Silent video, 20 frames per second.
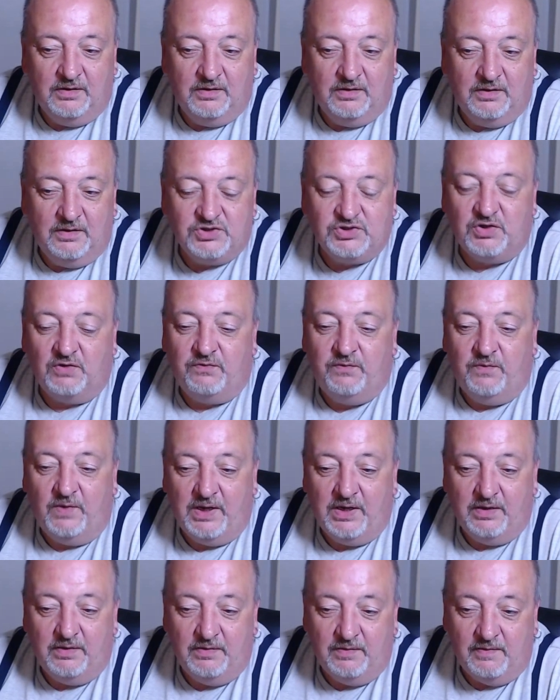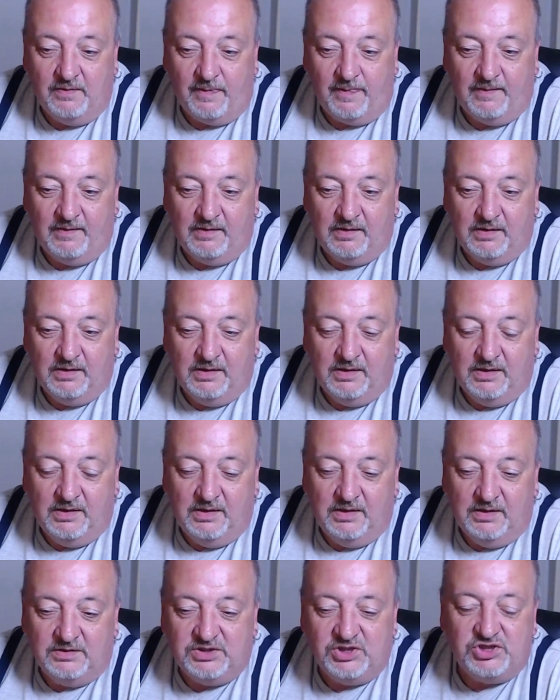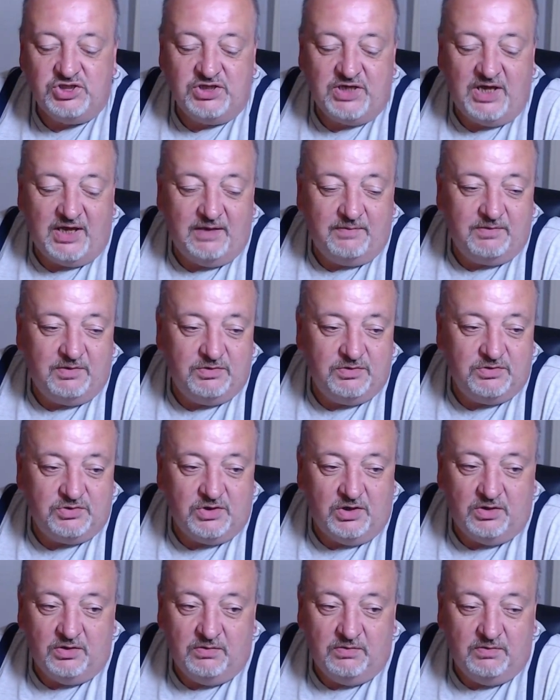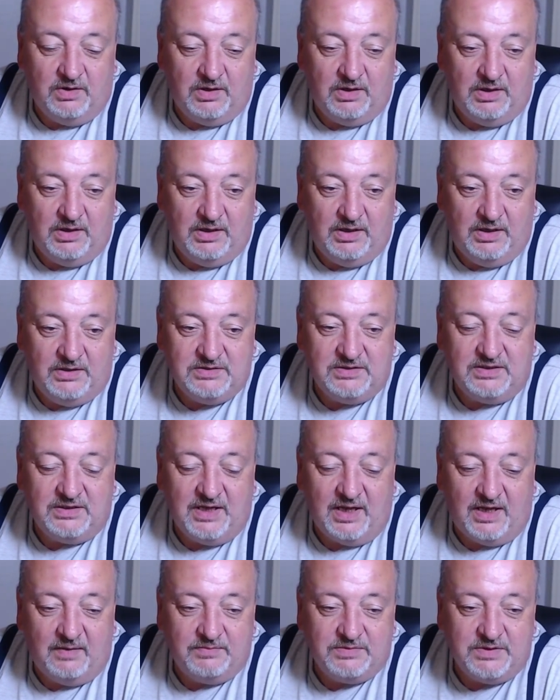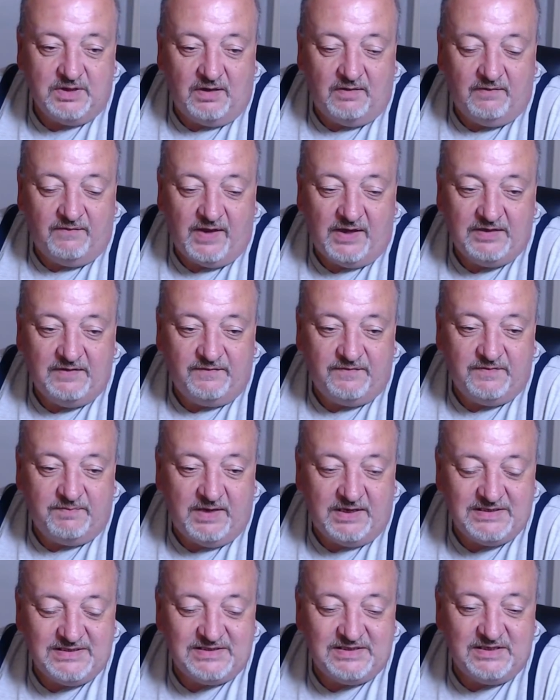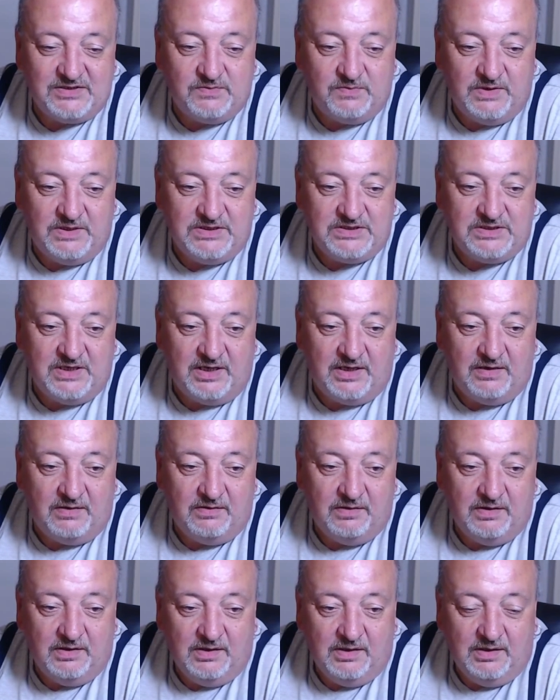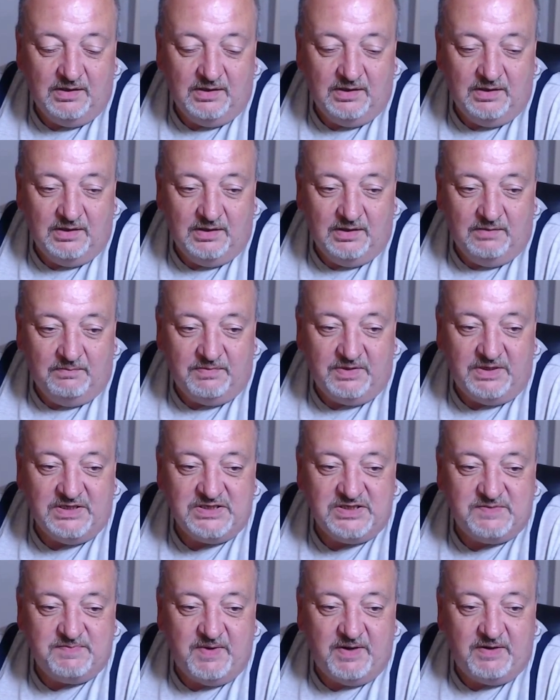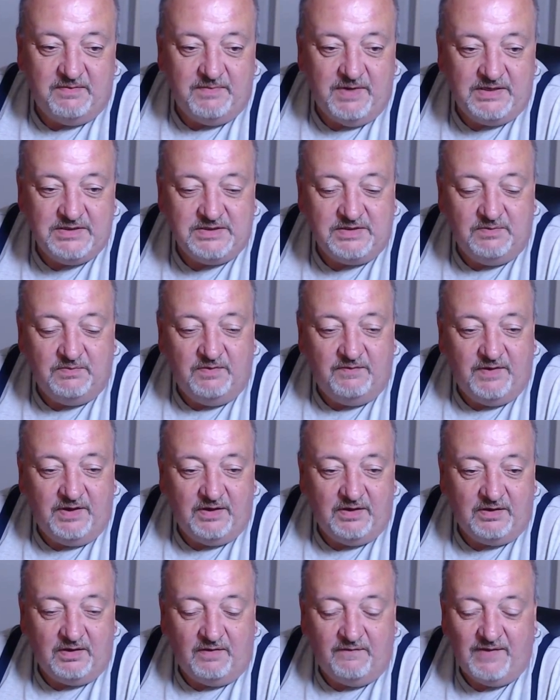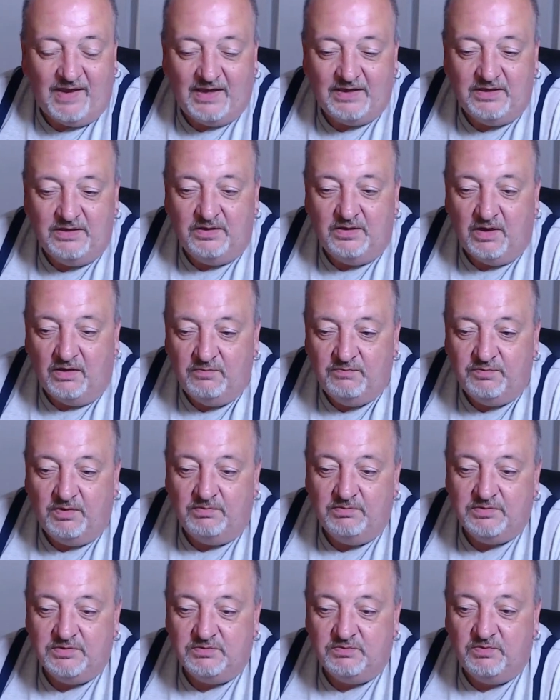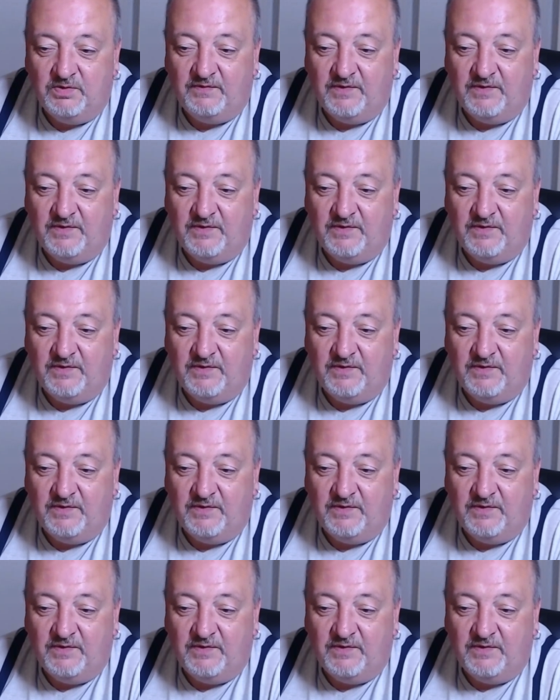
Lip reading: software, Digicam Control, is an absolute. I've had it for about 6 weeks now. Been experimenting with it, and I've had no problems with